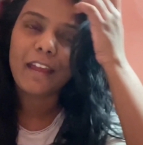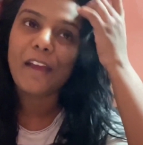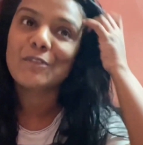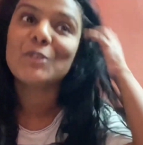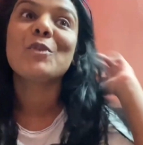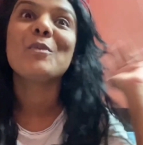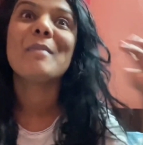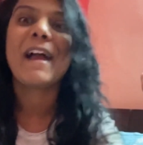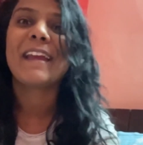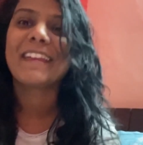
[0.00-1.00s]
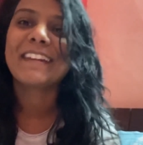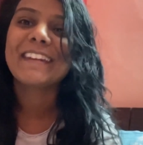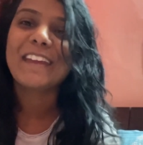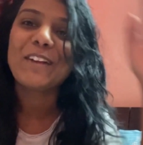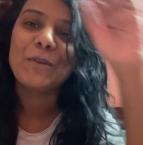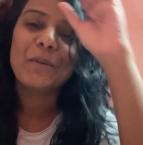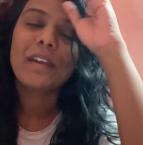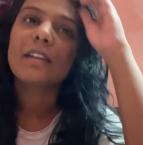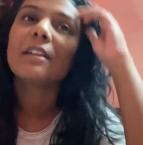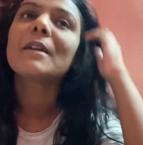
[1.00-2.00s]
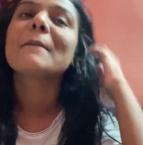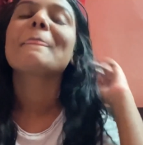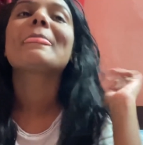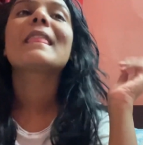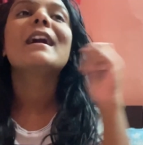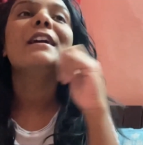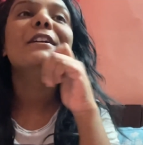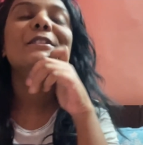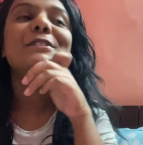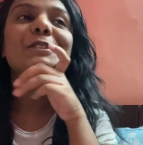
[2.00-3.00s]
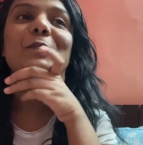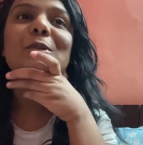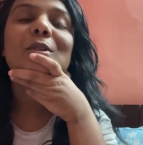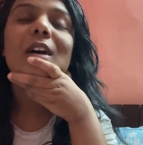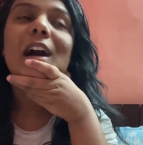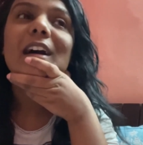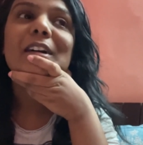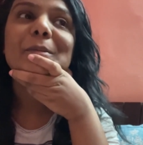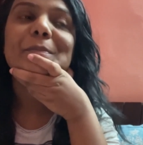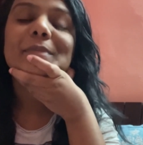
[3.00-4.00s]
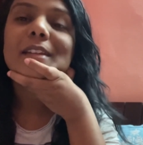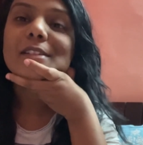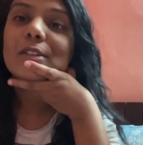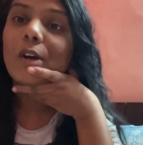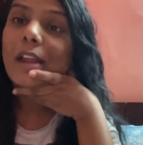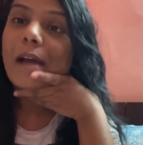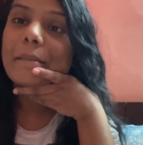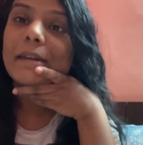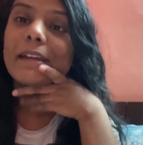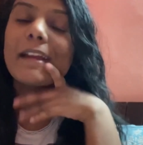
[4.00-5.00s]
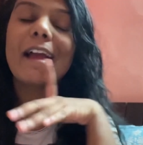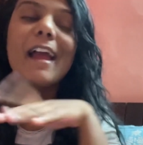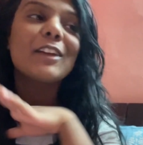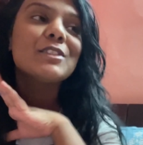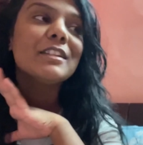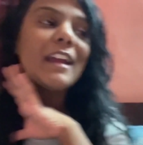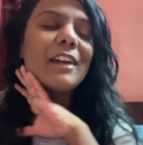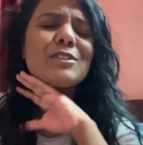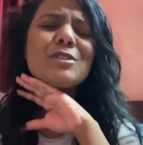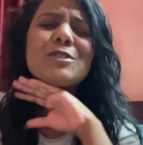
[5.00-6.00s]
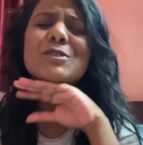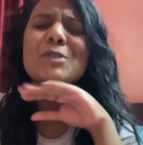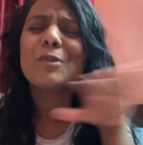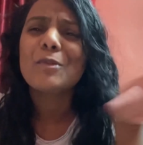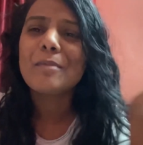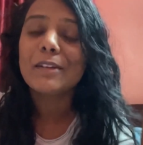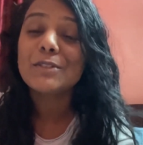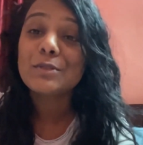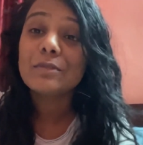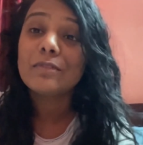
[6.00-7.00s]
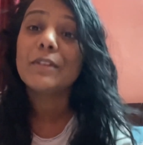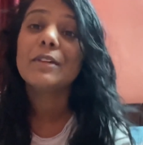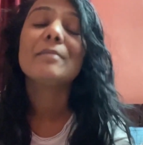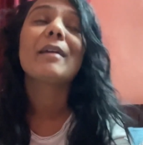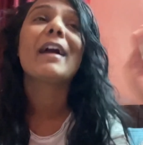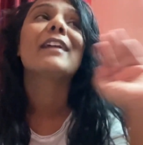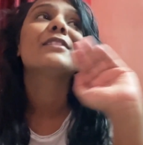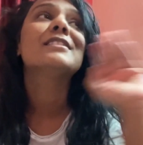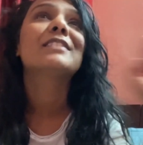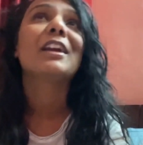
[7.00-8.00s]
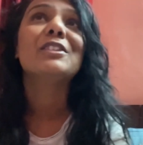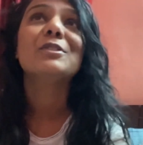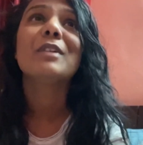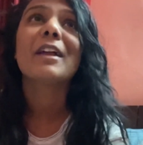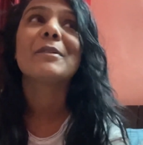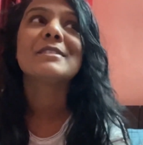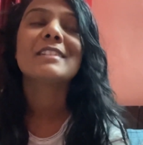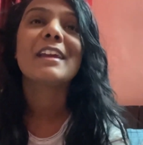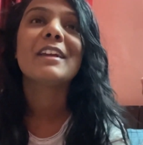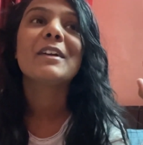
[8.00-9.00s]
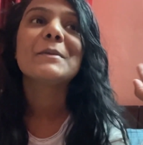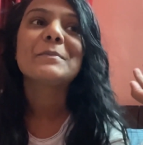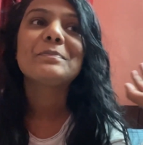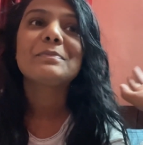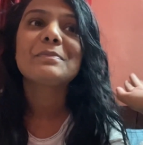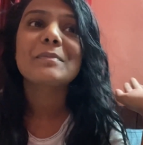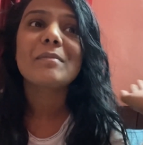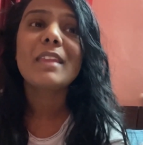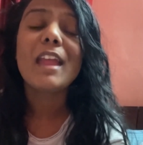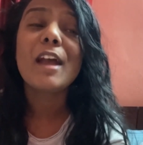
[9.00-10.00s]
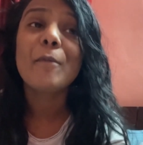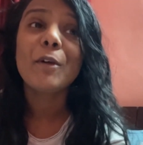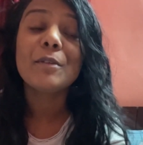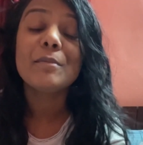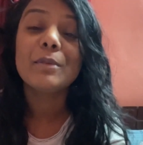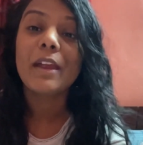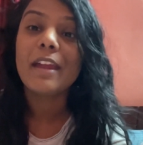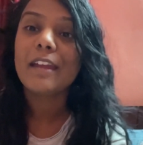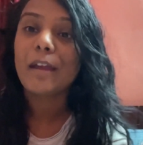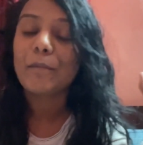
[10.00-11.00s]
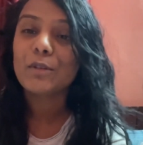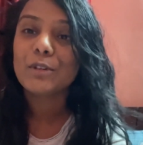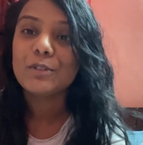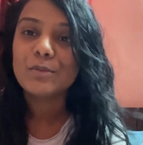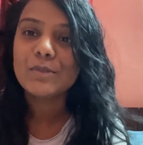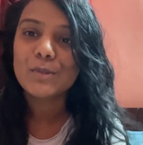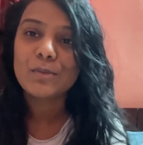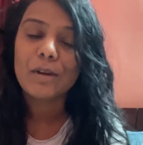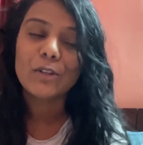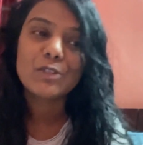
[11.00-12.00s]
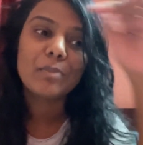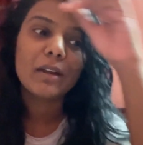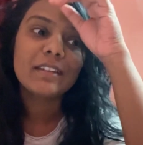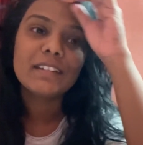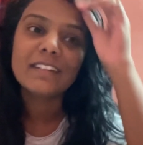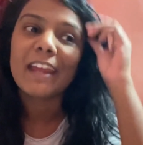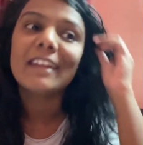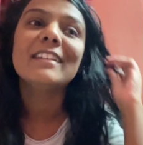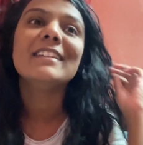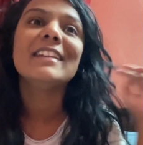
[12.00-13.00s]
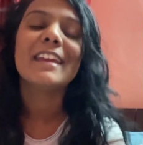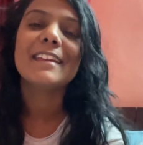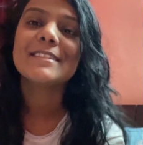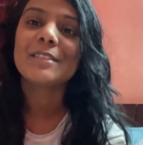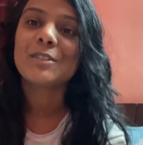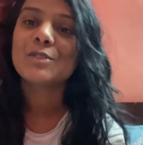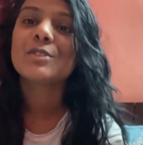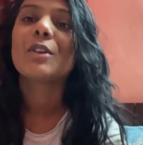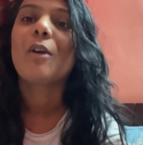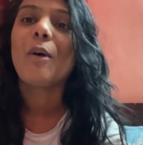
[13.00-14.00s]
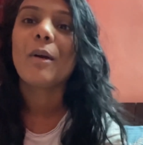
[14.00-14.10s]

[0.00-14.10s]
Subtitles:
go back and take a look at it. So there's a lot happening. I actually had so much to film. I had a schedule. I was like, I'm on a break, I'm gonna do so much, but 10 days are just gone